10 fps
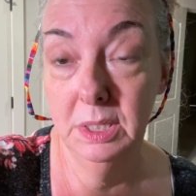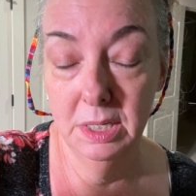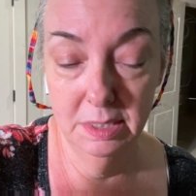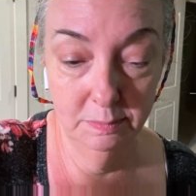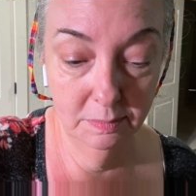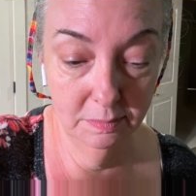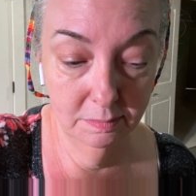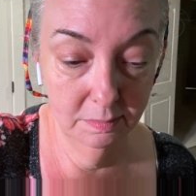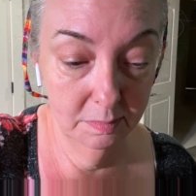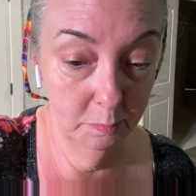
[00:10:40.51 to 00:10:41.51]

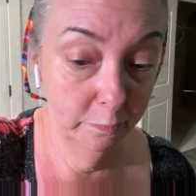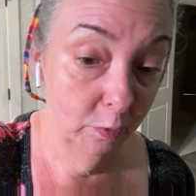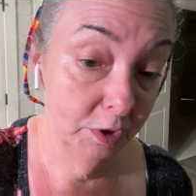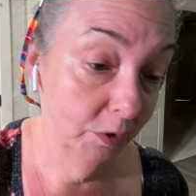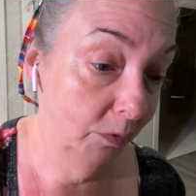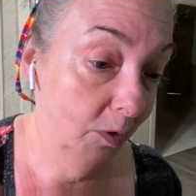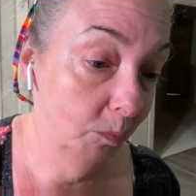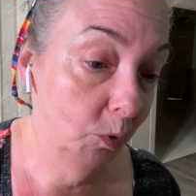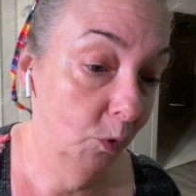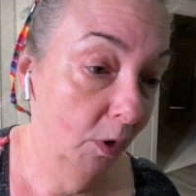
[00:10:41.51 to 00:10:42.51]
um, before I turn the
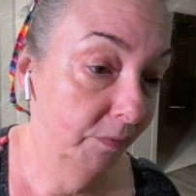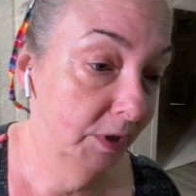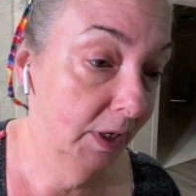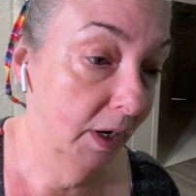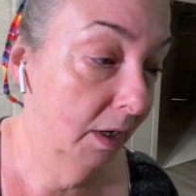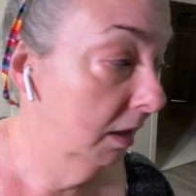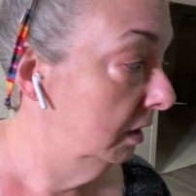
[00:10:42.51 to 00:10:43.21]
computer off today.